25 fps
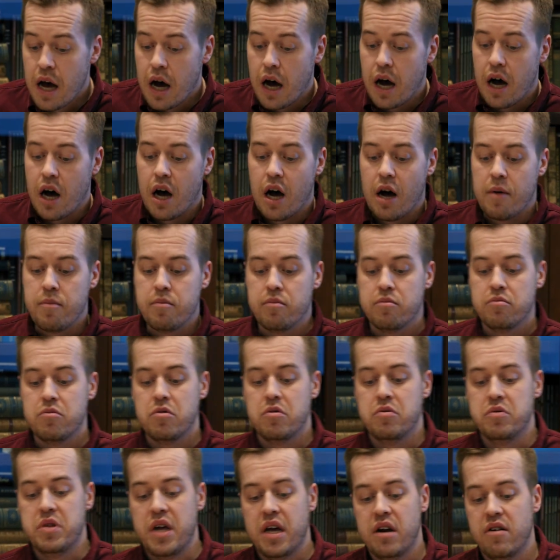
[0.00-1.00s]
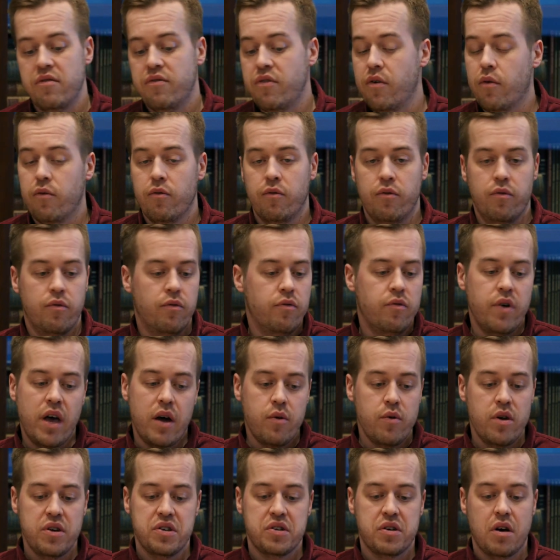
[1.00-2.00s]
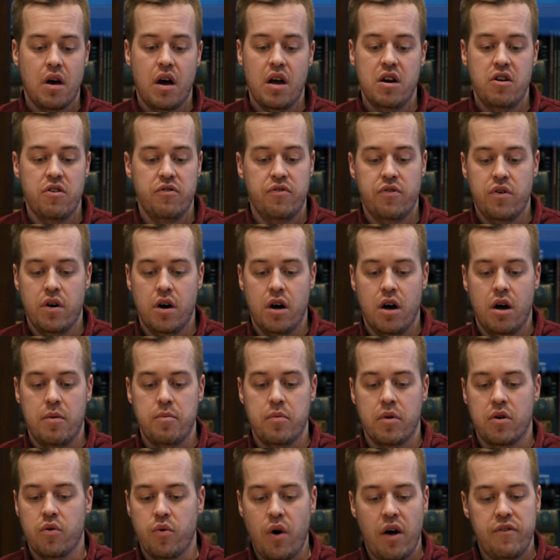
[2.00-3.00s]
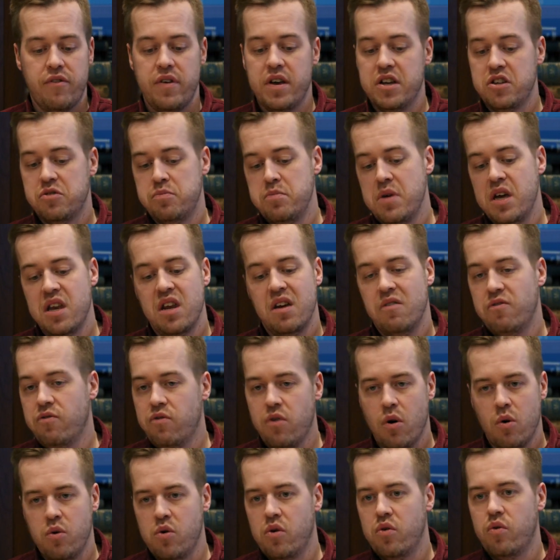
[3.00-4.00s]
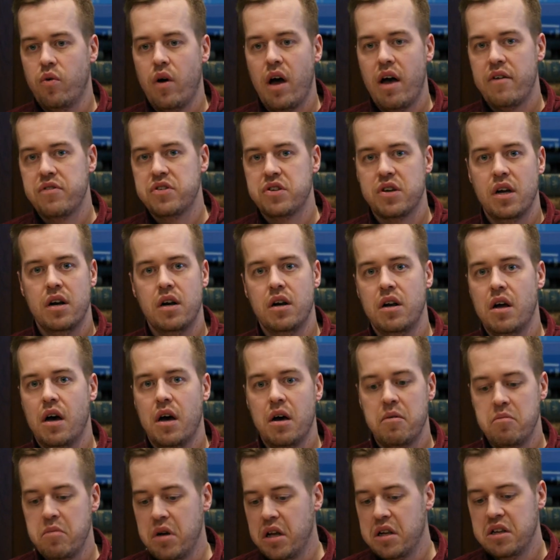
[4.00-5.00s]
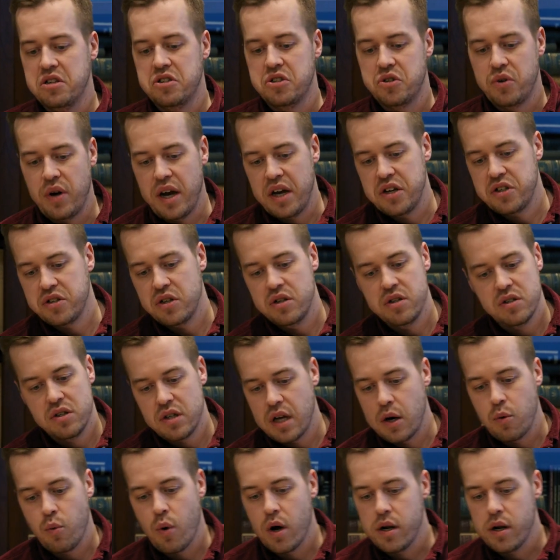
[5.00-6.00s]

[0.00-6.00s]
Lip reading: then various kind of graphics, meaning photographs and illustrations and